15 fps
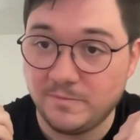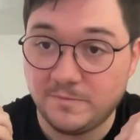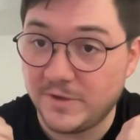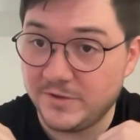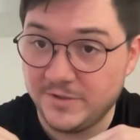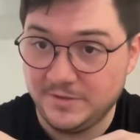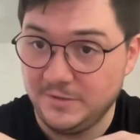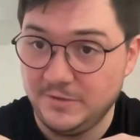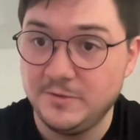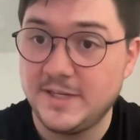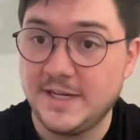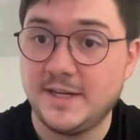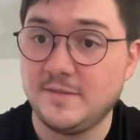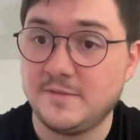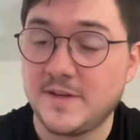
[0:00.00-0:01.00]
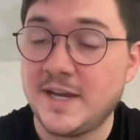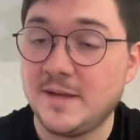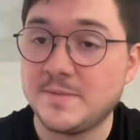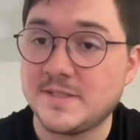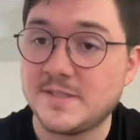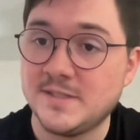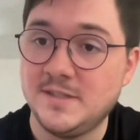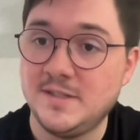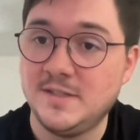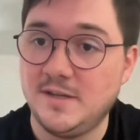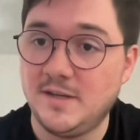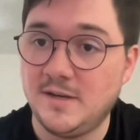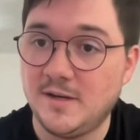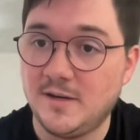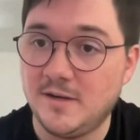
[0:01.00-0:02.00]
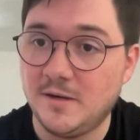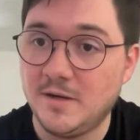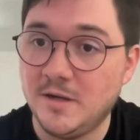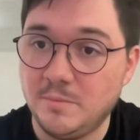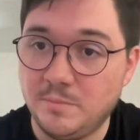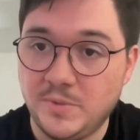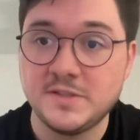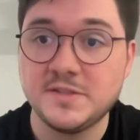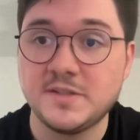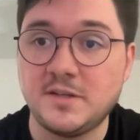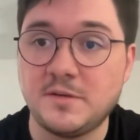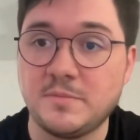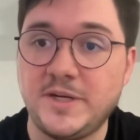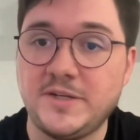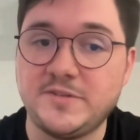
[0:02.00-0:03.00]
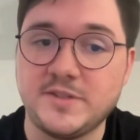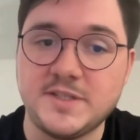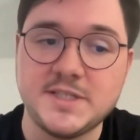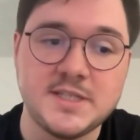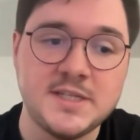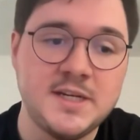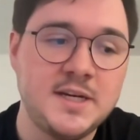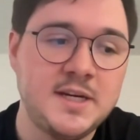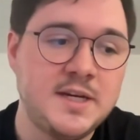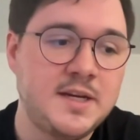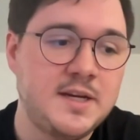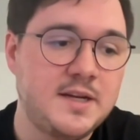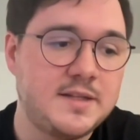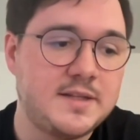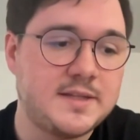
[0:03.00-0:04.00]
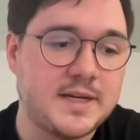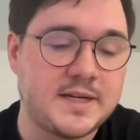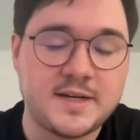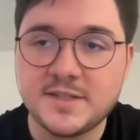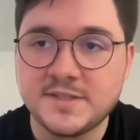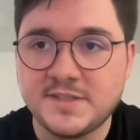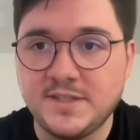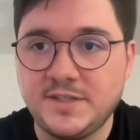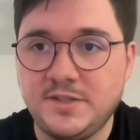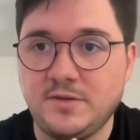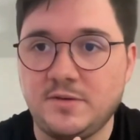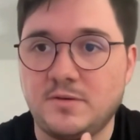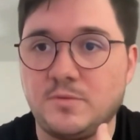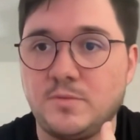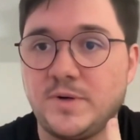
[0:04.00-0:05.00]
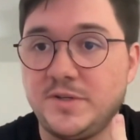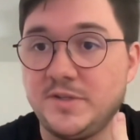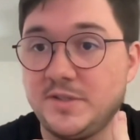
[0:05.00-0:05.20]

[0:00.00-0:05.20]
very new kind of apps uh, building on Matrix that are secure, where